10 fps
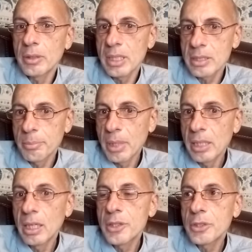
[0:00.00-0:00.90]
That's the
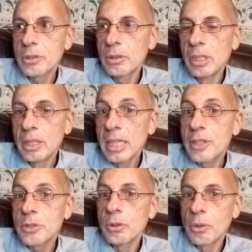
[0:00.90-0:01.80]
biological
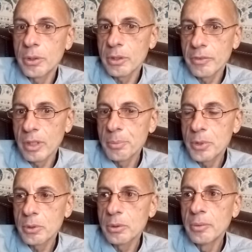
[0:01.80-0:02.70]
natural order for him
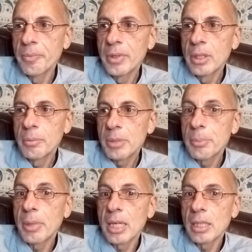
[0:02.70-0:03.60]
to be
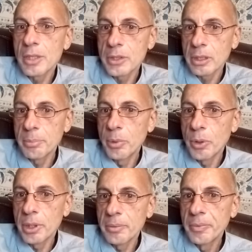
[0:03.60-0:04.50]
biologically
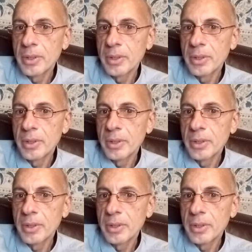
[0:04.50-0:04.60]
born.